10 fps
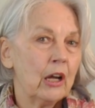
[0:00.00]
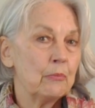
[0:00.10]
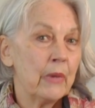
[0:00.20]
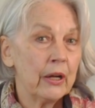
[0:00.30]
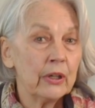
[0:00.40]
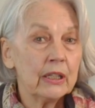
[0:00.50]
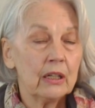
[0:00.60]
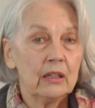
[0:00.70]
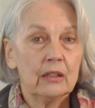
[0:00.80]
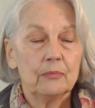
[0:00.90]
I married
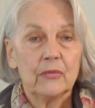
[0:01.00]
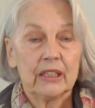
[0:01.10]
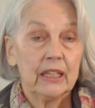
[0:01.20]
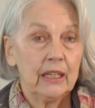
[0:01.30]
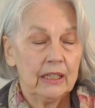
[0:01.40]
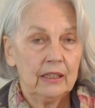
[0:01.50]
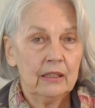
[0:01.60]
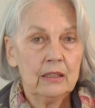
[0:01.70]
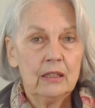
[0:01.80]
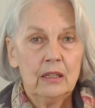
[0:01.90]
a
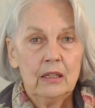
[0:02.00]
Canadian,